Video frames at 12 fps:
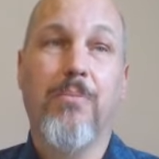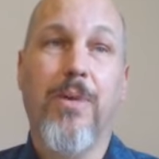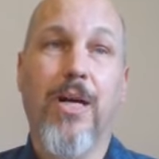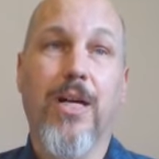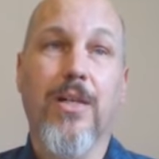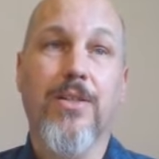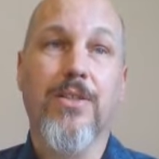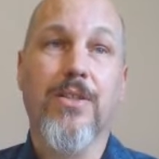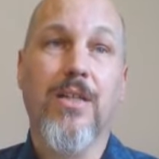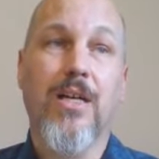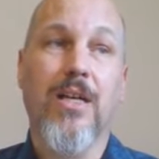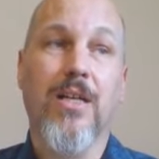But
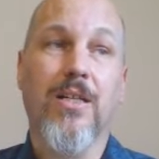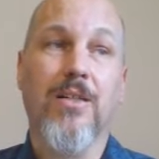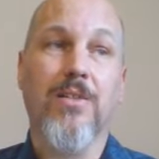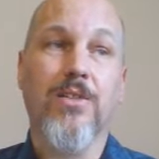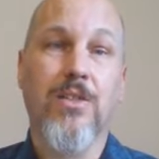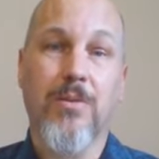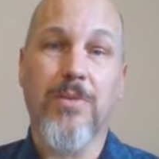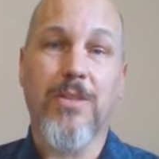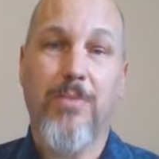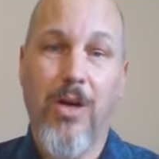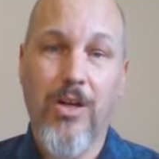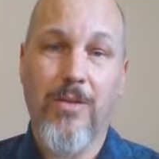some
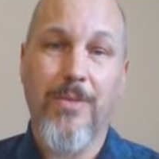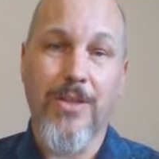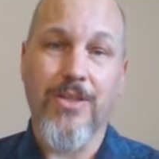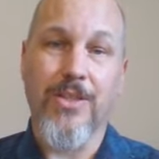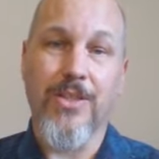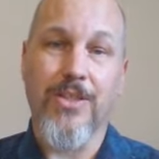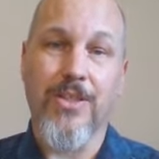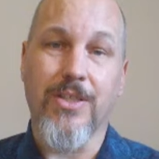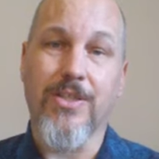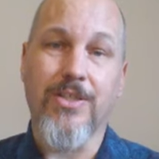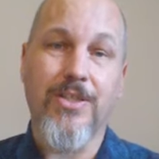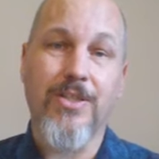smaller
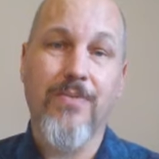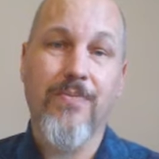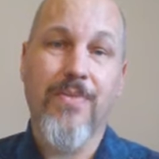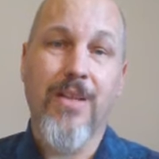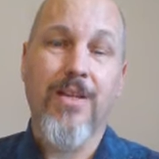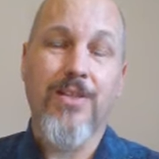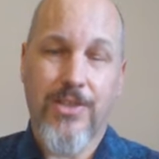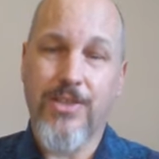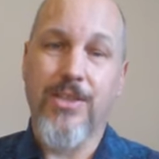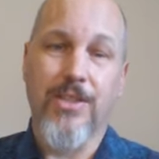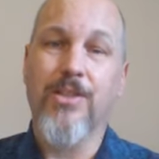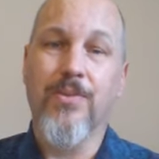businesses,
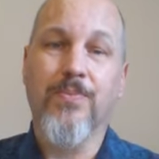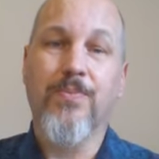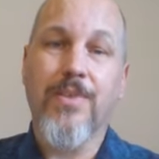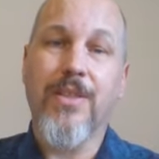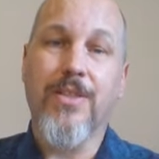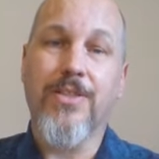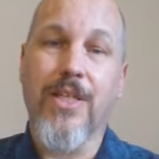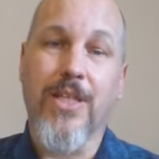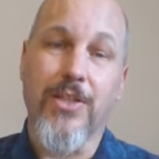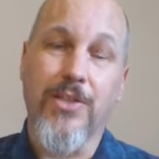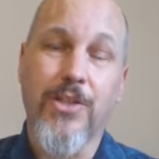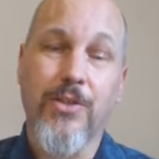still, you
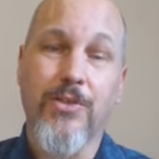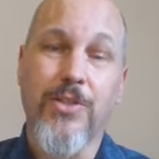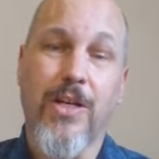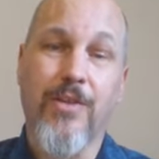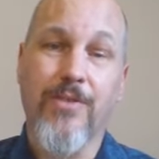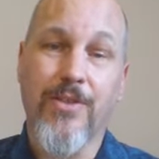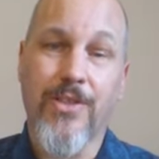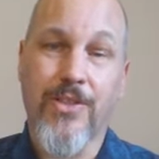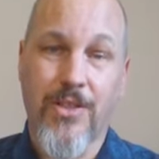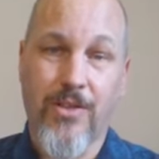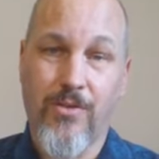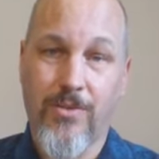take your shoes off. It's
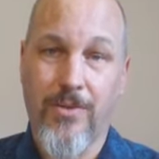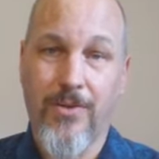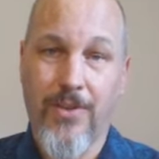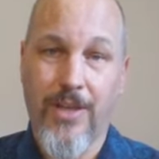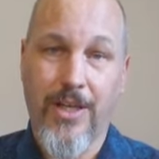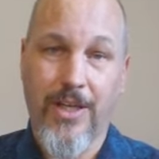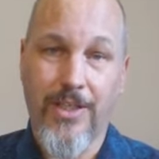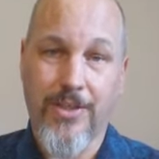just a normal thing.